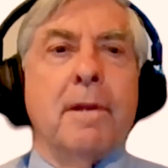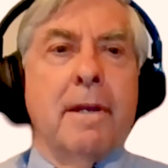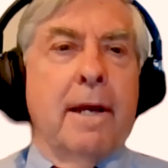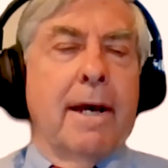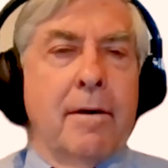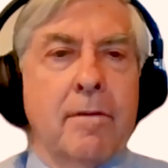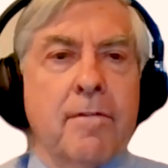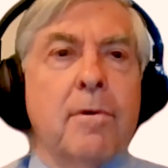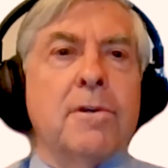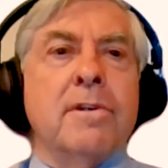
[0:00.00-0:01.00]
But now,
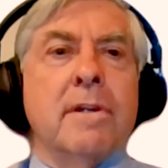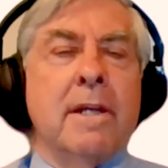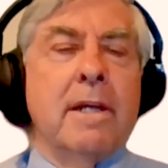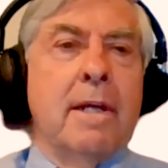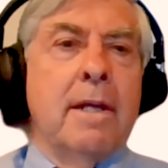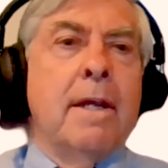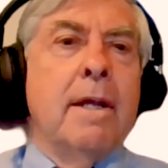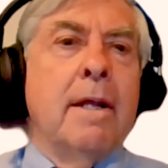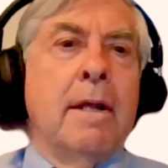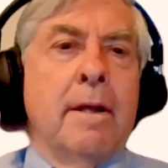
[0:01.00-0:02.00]
unfortunately,
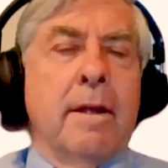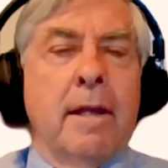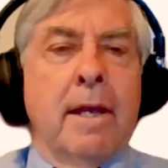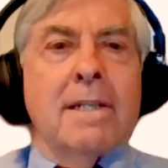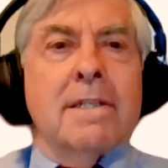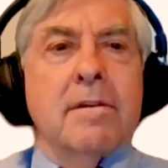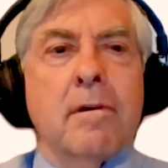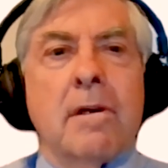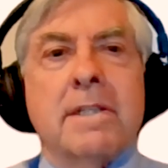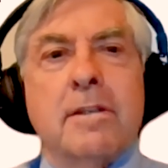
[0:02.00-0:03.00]
yes,
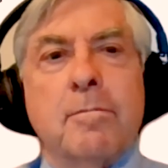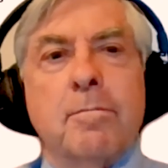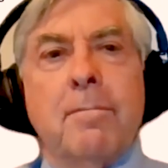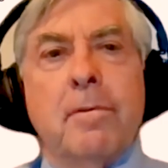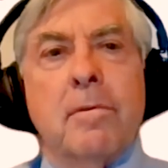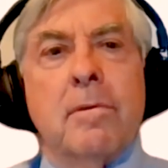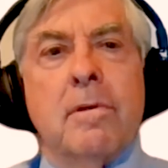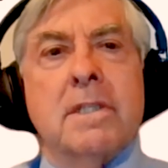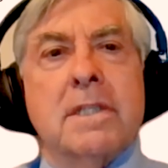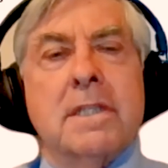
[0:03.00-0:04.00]
there are still people who
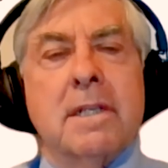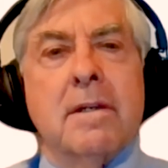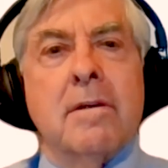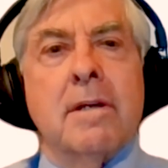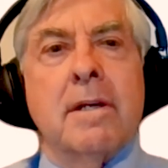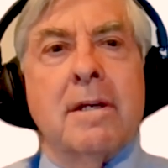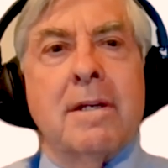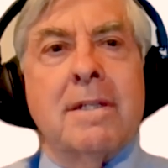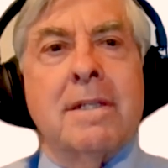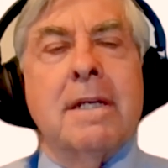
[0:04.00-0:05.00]
are still
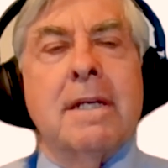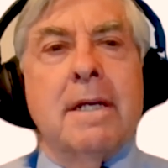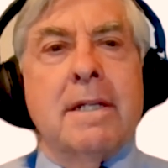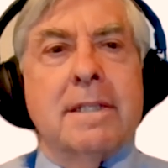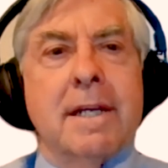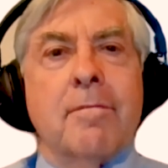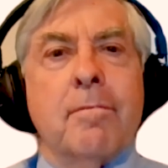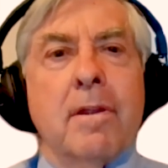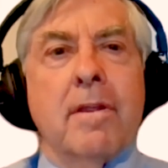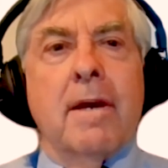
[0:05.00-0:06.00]
ill six
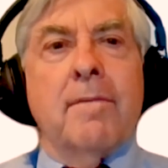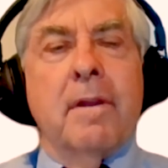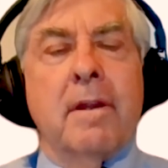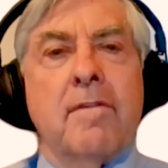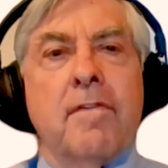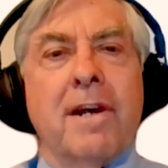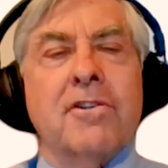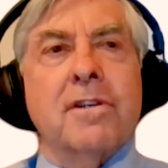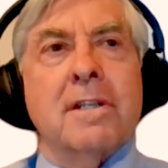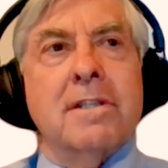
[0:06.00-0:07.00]
months after the
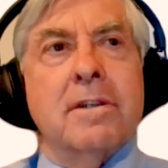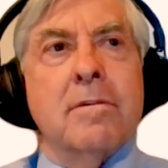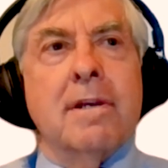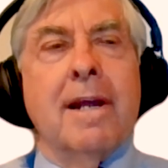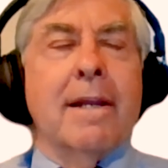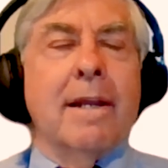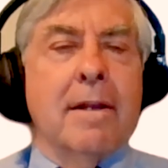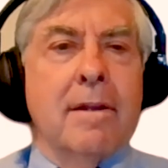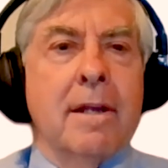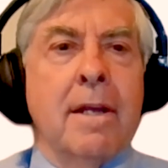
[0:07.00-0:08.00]
infection. So
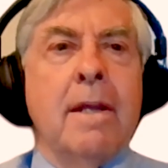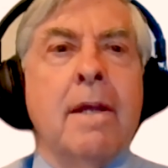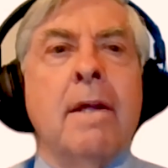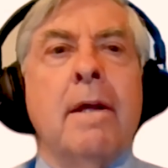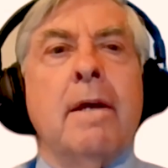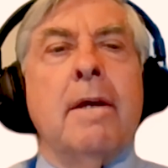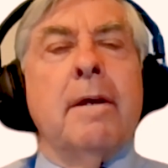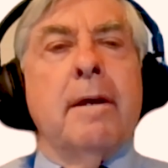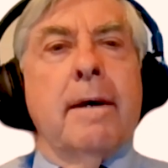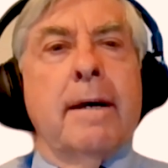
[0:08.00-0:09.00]
technically,
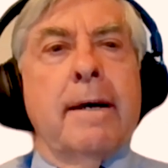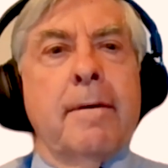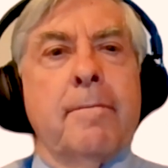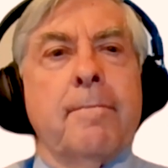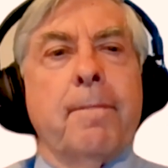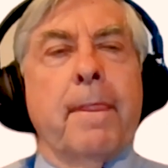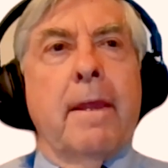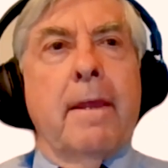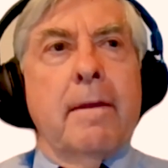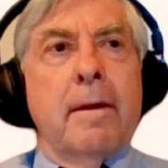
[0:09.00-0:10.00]
um,
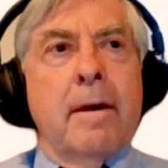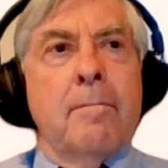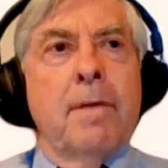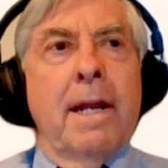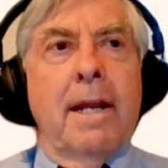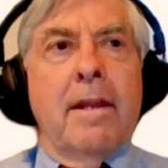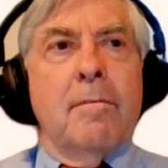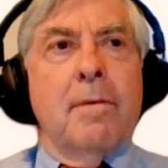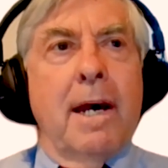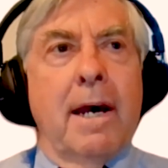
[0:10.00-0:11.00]
uh, many of
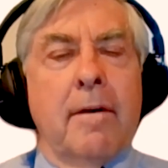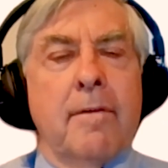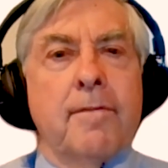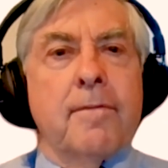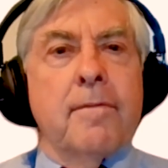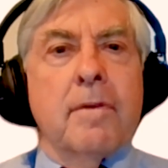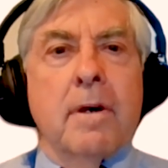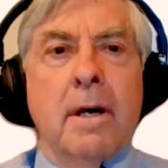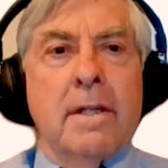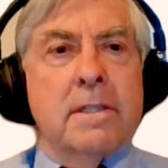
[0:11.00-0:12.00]
them have
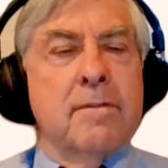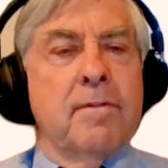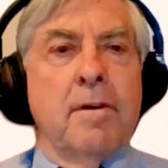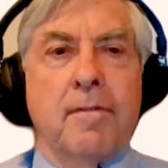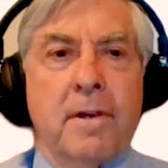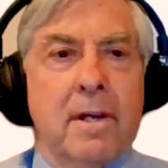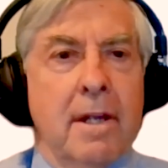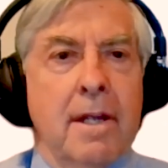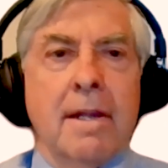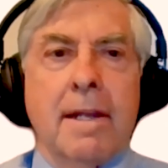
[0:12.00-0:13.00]
uh, severe
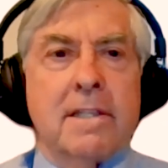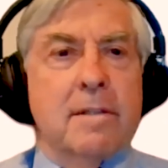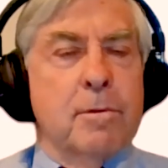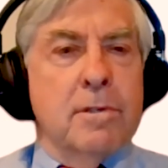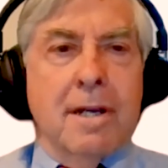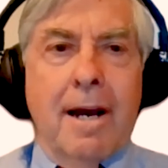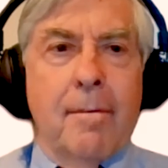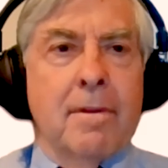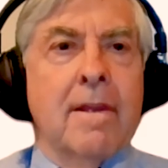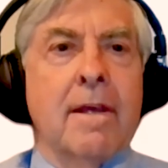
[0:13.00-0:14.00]
fatigue. That's the most
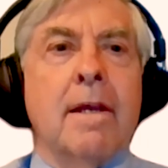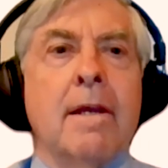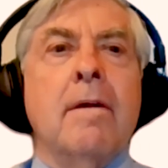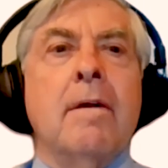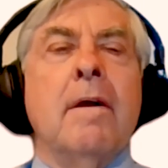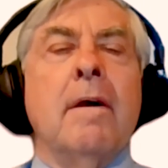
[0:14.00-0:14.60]
common thing.